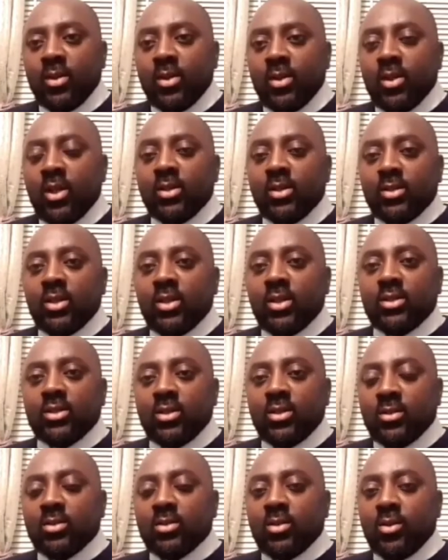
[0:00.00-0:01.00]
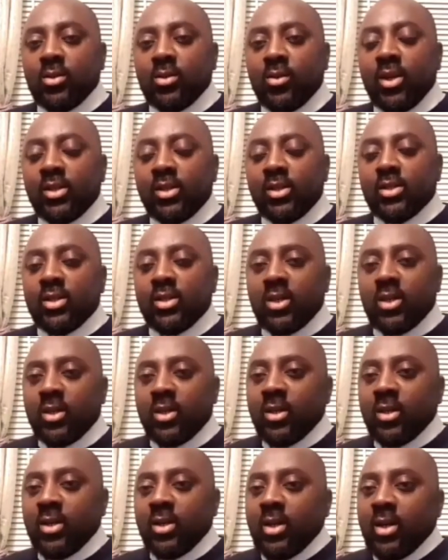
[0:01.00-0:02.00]
That sounds great.
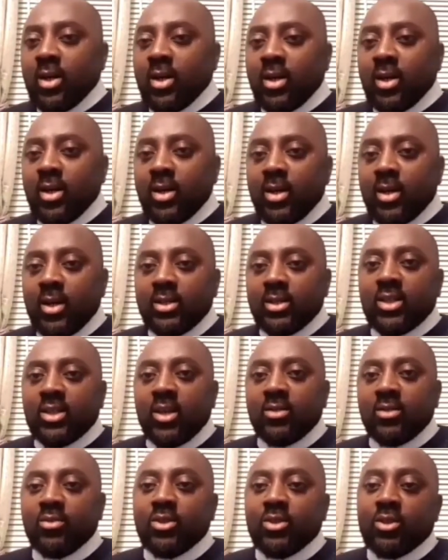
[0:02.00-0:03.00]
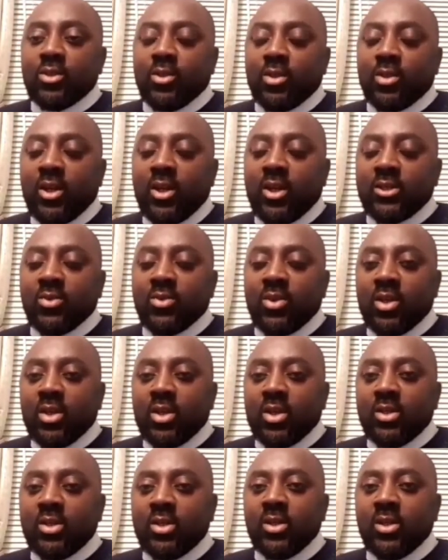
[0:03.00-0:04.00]
I side with you on that one.
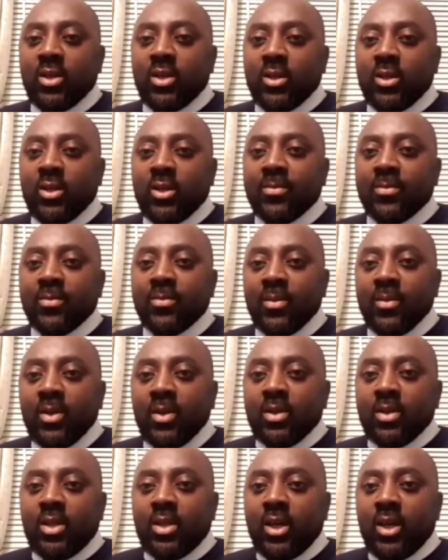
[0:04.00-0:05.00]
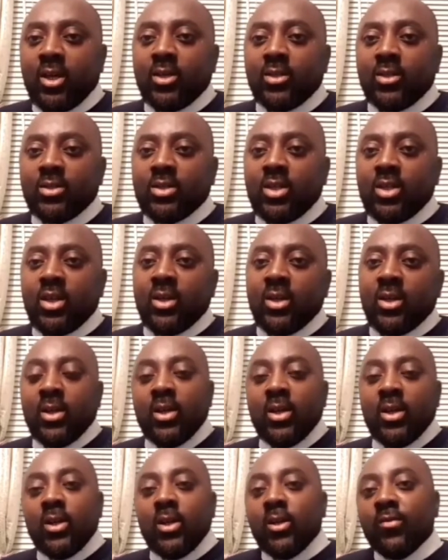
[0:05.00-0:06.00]
I think, like you say,
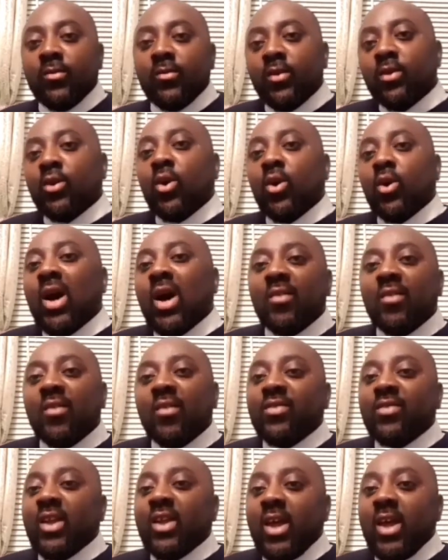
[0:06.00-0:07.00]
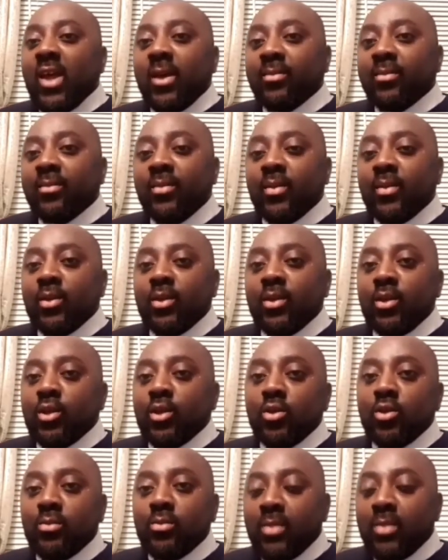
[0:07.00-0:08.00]
if you don't have the aim,
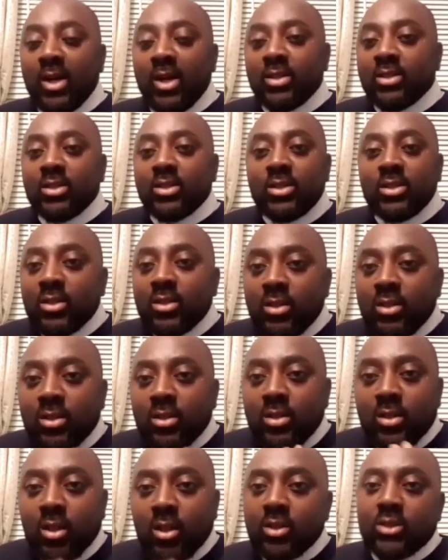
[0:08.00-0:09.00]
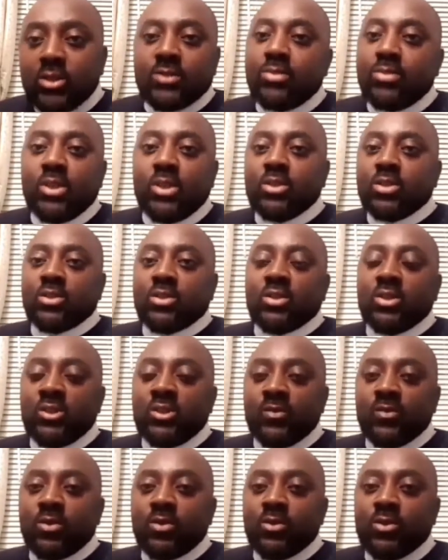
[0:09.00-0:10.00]
you might not be
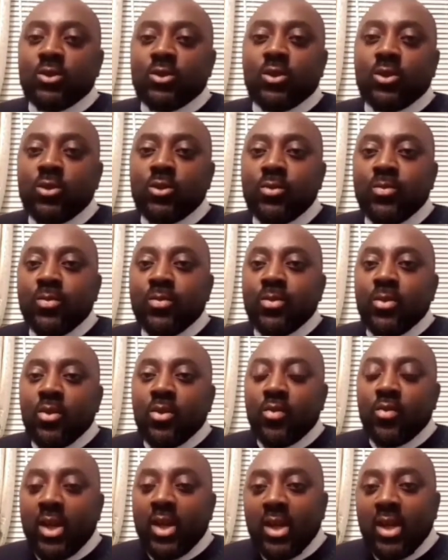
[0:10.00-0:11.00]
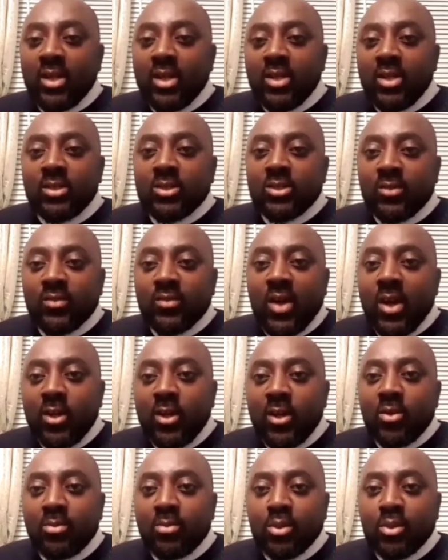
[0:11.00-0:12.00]
successful. So regardless of how
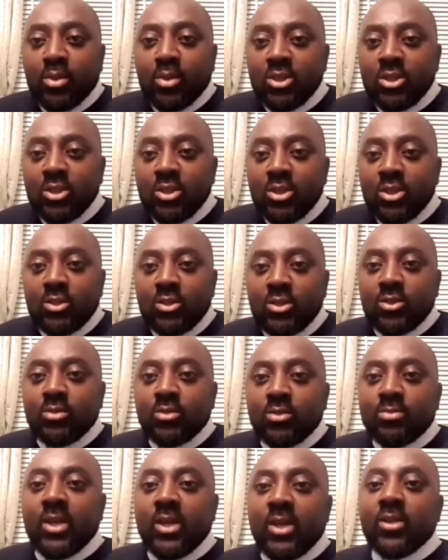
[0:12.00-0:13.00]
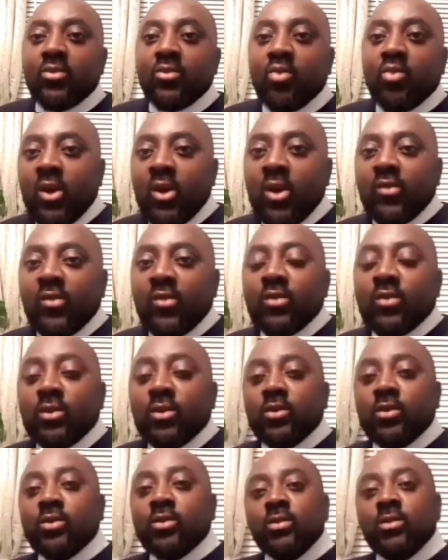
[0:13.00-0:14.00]
you are positioned to make it work for
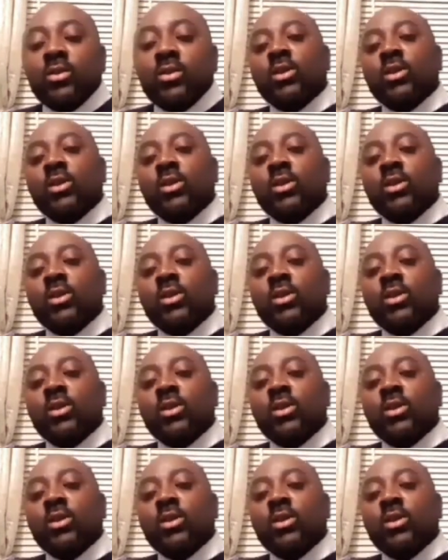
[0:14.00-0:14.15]
you,